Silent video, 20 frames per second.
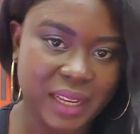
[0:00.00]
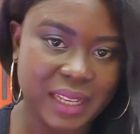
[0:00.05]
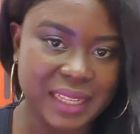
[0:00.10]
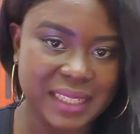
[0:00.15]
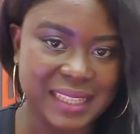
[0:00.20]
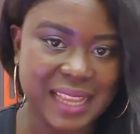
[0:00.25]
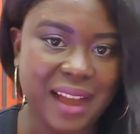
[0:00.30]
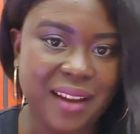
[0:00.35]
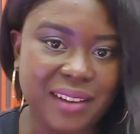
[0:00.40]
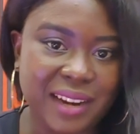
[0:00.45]
the
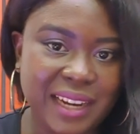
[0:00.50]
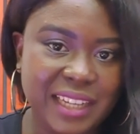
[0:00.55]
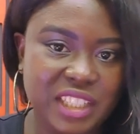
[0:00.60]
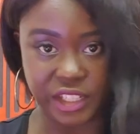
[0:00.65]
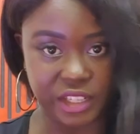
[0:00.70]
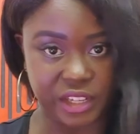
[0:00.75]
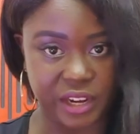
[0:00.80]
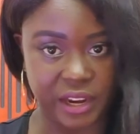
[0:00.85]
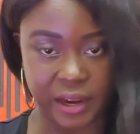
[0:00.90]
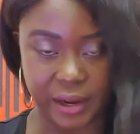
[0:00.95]
sound
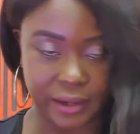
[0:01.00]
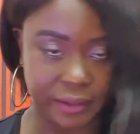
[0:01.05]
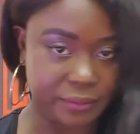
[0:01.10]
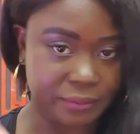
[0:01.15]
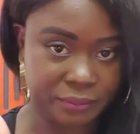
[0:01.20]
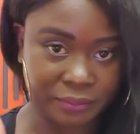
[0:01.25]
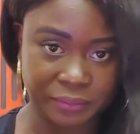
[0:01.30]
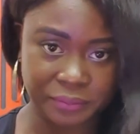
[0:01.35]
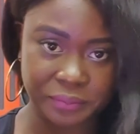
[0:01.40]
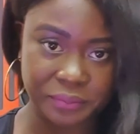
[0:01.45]
engineer
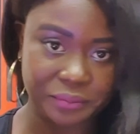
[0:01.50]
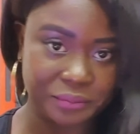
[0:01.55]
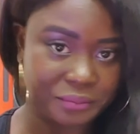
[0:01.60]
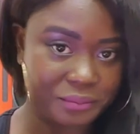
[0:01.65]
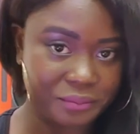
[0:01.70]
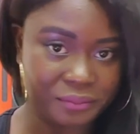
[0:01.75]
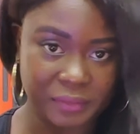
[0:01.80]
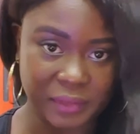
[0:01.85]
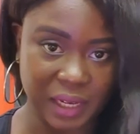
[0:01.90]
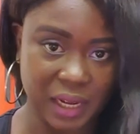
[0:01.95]

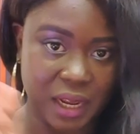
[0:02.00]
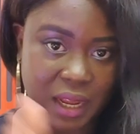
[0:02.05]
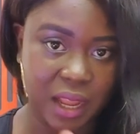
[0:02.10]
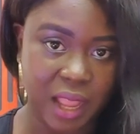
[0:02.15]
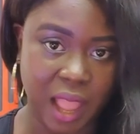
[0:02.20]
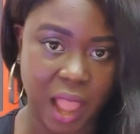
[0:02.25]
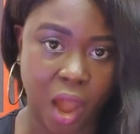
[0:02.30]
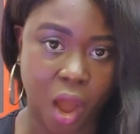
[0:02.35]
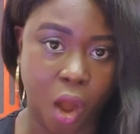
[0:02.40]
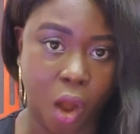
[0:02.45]

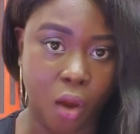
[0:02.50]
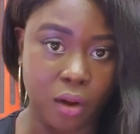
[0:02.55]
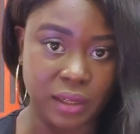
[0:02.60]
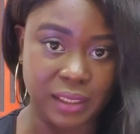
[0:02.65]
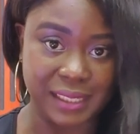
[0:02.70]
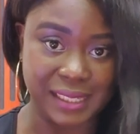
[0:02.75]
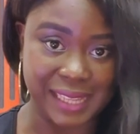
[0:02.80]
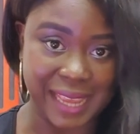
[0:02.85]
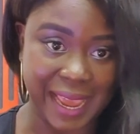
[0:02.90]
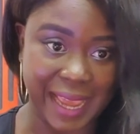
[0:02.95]

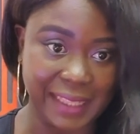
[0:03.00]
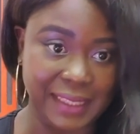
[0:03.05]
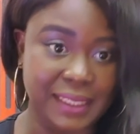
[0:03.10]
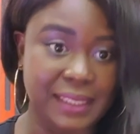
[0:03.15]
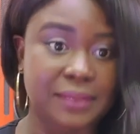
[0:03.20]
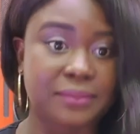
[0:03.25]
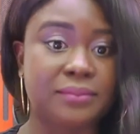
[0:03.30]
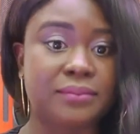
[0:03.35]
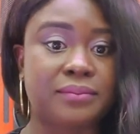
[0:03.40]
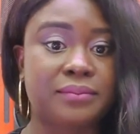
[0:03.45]
on
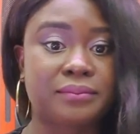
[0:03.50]
set?